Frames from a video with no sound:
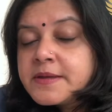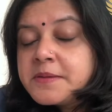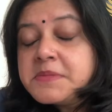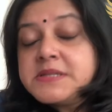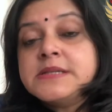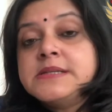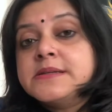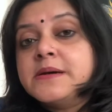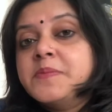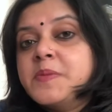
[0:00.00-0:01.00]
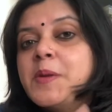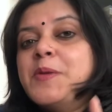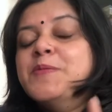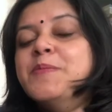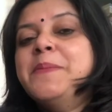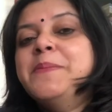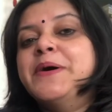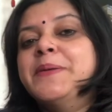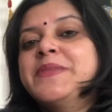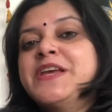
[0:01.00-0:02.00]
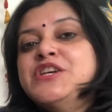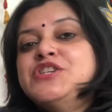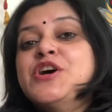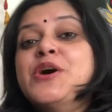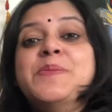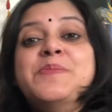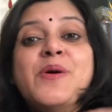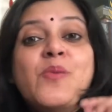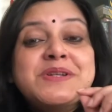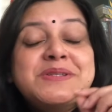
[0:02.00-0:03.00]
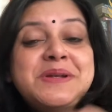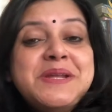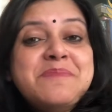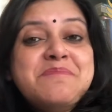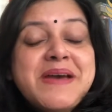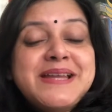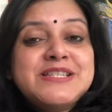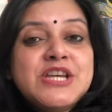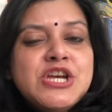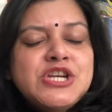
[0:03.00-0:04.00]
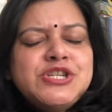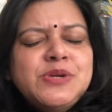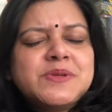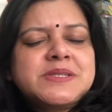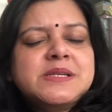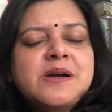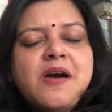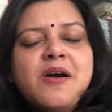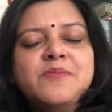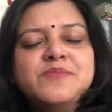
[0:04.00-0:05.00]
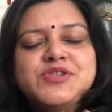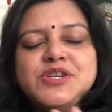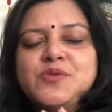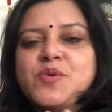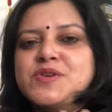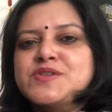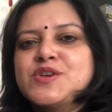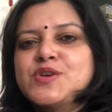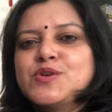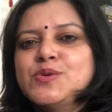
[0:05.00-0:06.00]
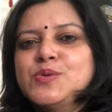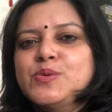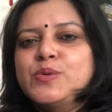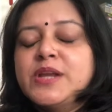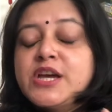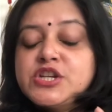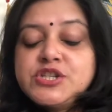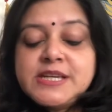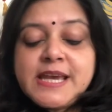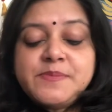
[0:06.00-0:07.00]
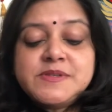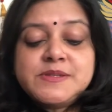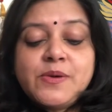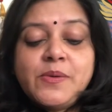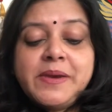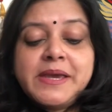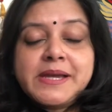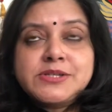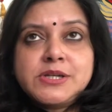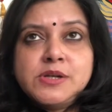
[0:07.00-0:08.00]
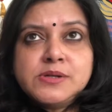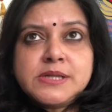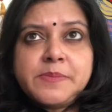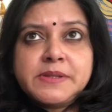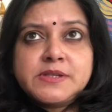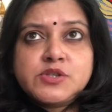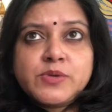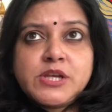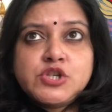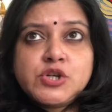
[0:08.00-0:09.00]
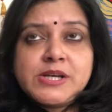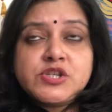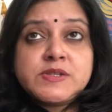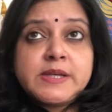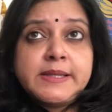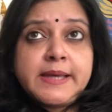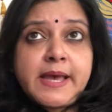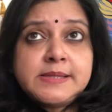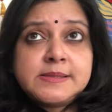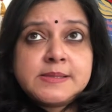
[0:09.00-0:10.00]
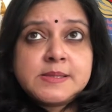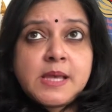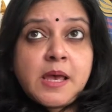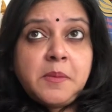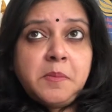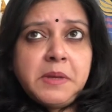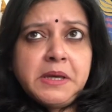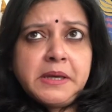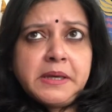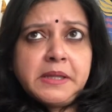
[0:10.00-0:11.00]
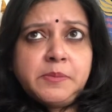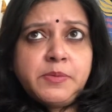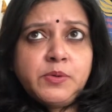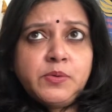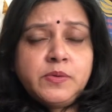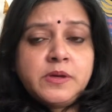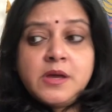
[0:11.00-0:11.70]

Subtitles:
Matilda, remember what her name meant. She was calm. She was cool. She kept sewing and she looked up at the stranger and she said, "Yes, may I help you?"